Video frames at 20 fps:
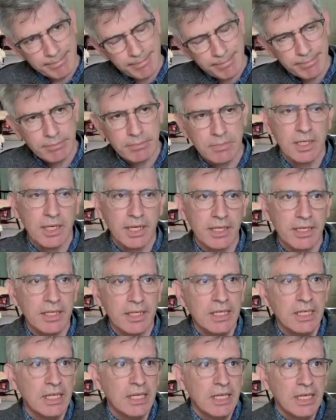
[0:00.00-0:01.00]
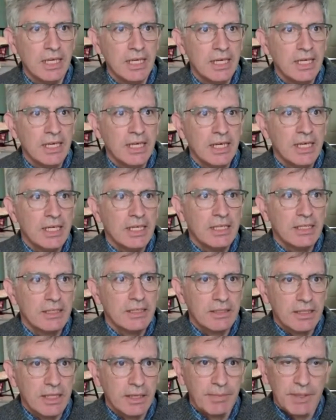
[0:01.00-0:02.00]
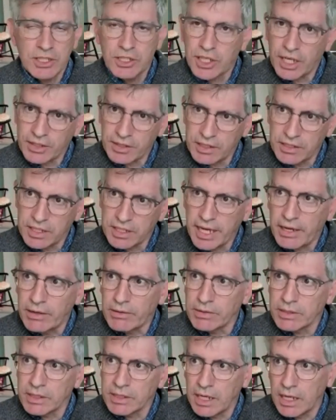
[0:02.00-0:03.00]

like, let me check this out.